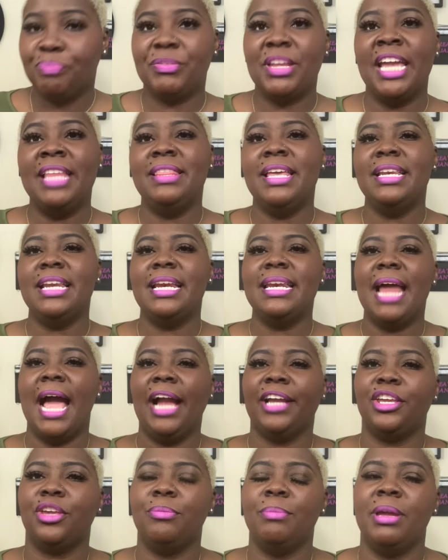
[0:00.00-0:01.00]
And then the
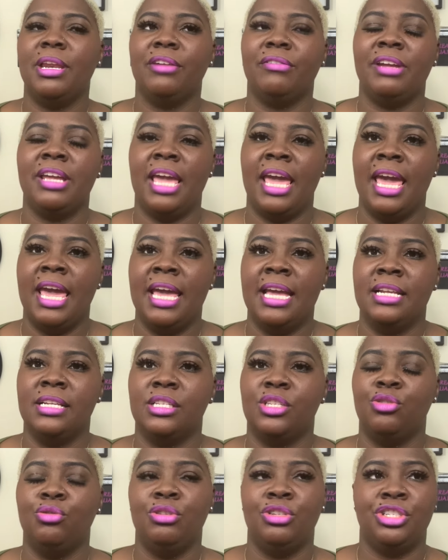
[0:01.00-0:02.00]
documentary
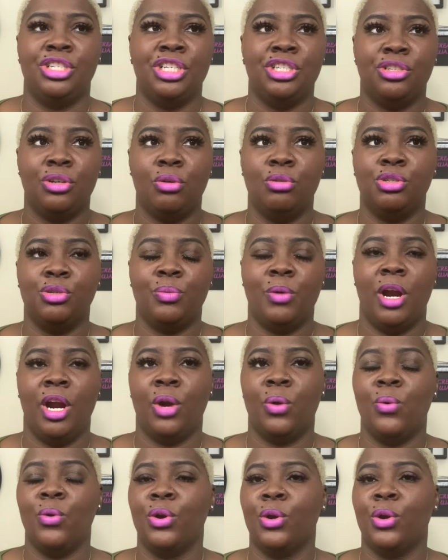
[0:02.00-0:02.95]
ends. She shows you her going